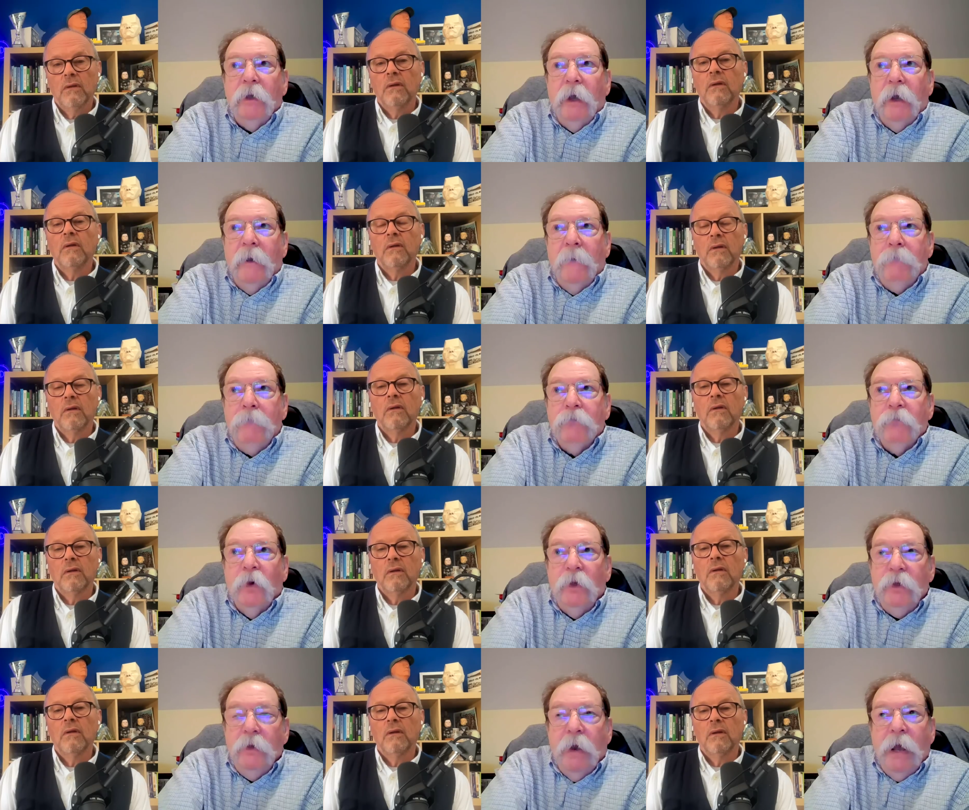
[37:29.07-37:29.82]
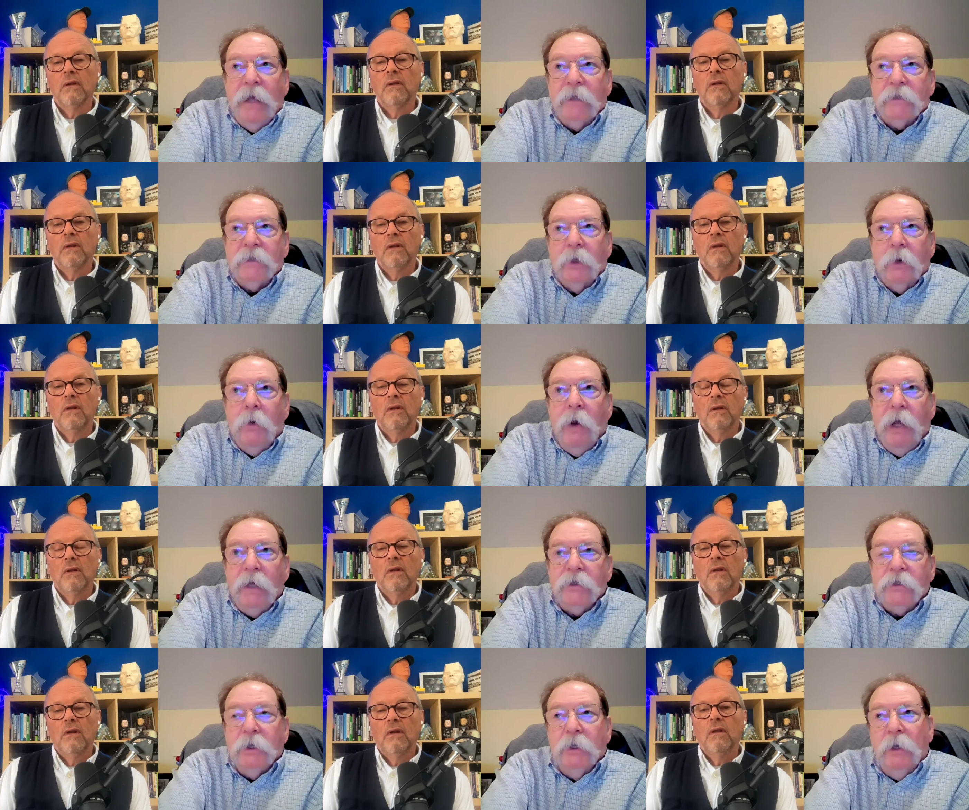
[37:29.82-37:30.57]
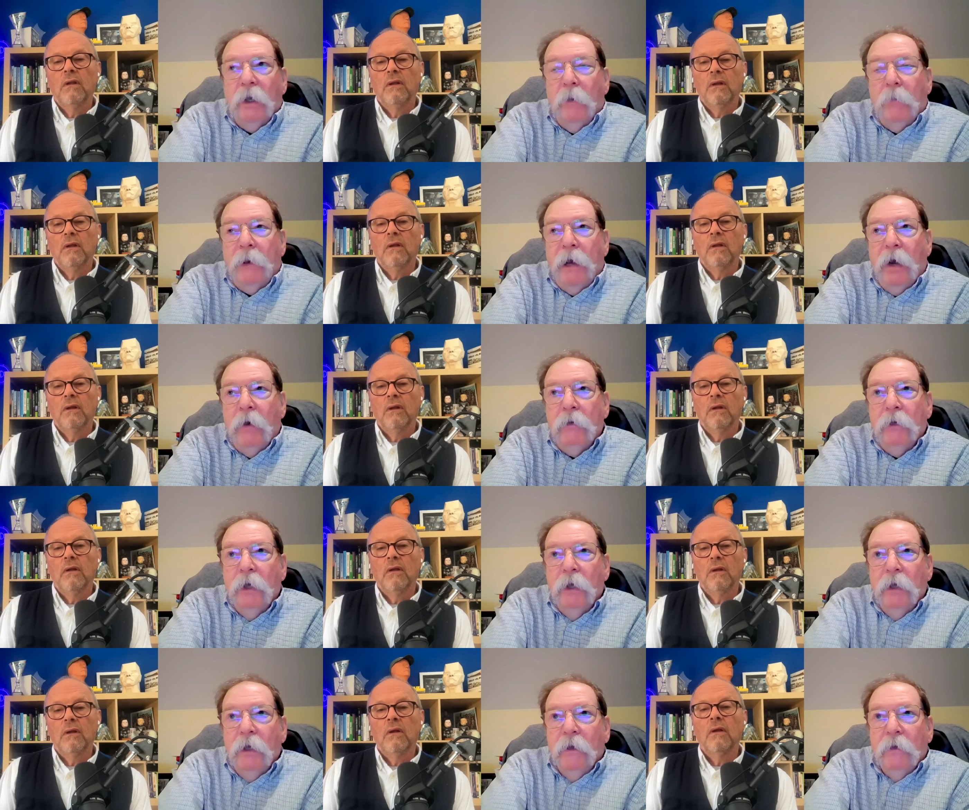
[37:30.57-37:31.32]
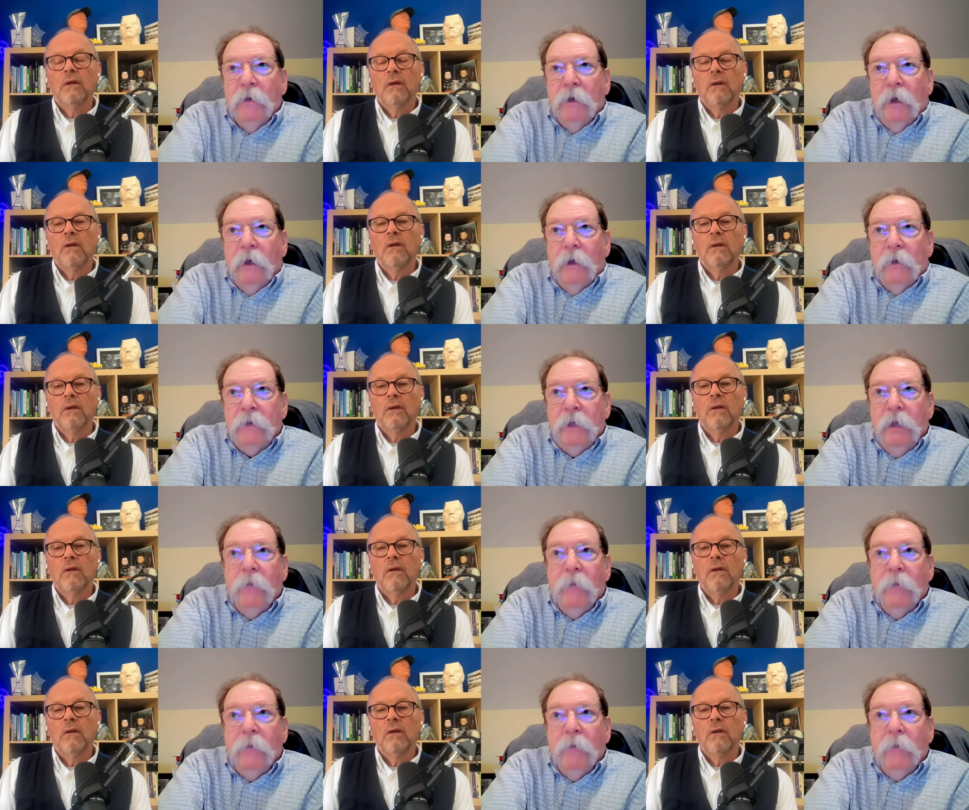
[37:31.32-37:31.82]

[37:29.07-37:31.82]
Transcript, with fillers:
Speaker 1: um, when you asked the question about uh, the